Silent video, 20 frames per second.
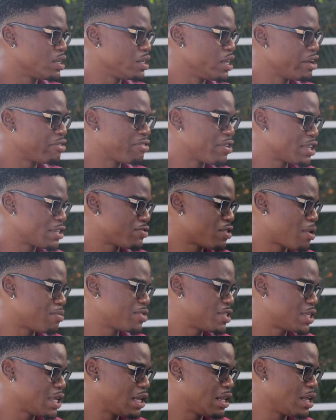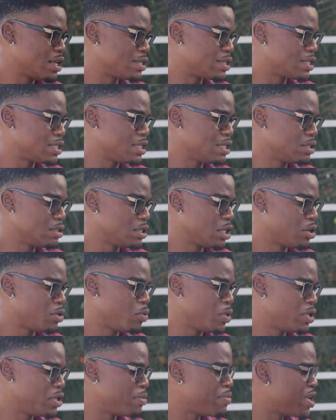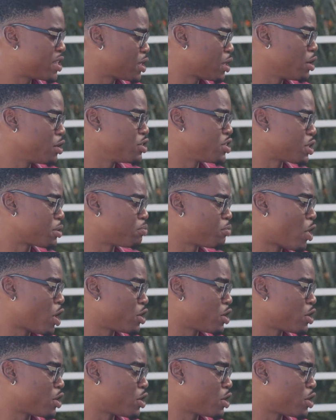it differs from stainless steel, with the metallurgic